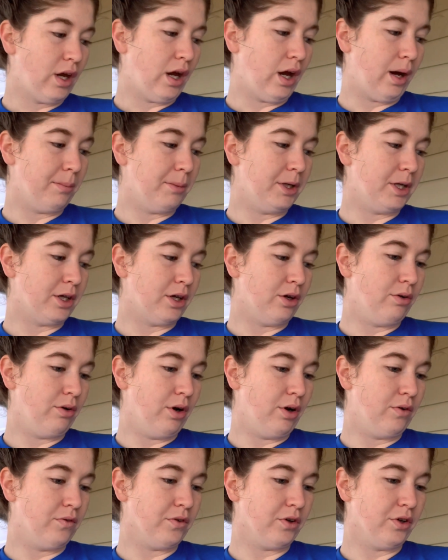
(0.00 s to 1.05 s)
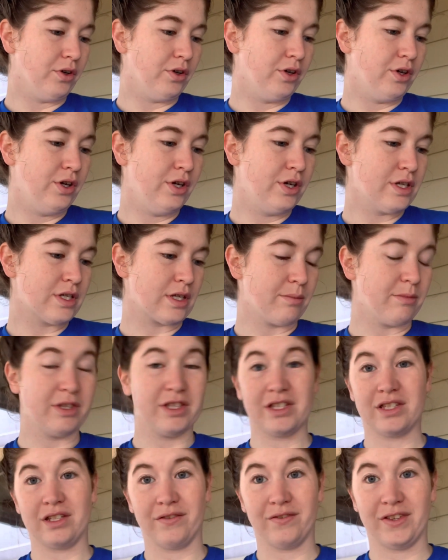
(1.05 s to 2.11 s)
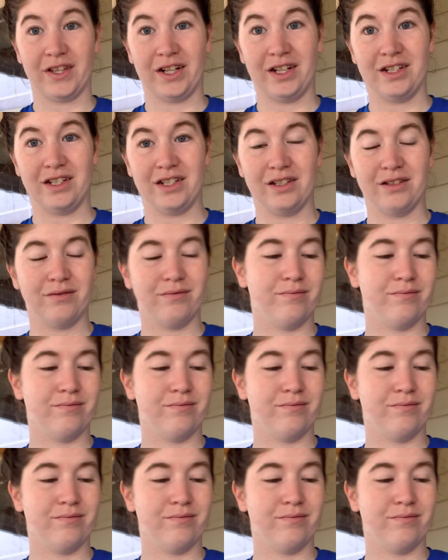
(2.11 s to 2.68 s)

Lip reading: I'm going to go over some of the stuff that I did.